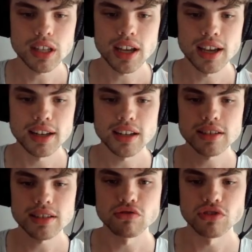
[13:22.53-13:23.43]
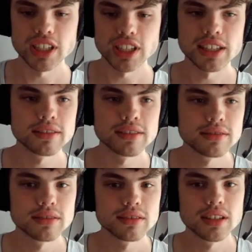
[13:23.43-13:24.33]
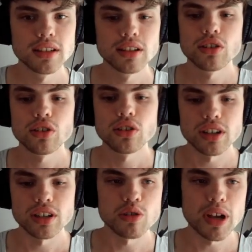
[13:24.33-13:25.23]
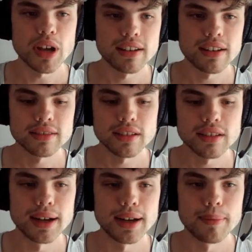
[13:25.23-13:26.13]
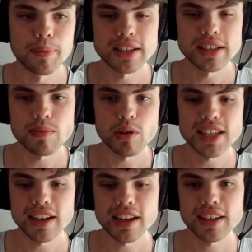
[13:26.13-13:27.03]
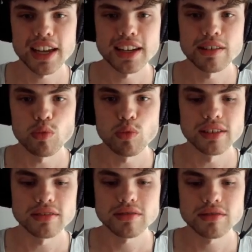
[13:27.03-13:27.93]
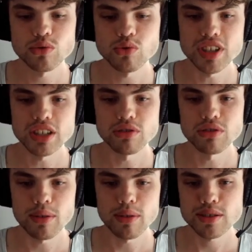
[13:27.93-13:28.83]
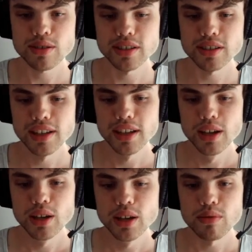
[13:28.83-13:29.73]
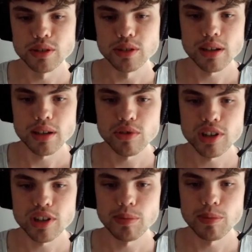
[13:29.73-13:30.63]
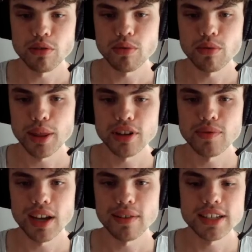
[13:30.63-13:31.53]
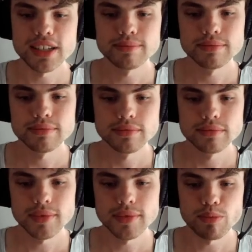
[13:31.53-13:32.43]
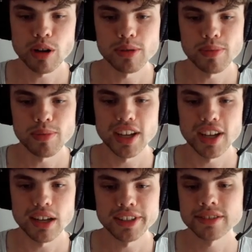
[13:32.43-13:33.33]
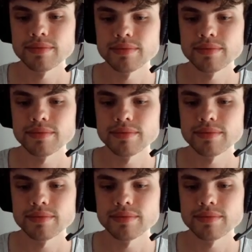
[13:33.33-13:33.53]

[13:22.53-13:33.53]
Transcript: doesn't really hurt us too bad. Because I'm going second again, he will reach root out next turn, which means I probably don't want a 35T. I'll probably play Red Devils.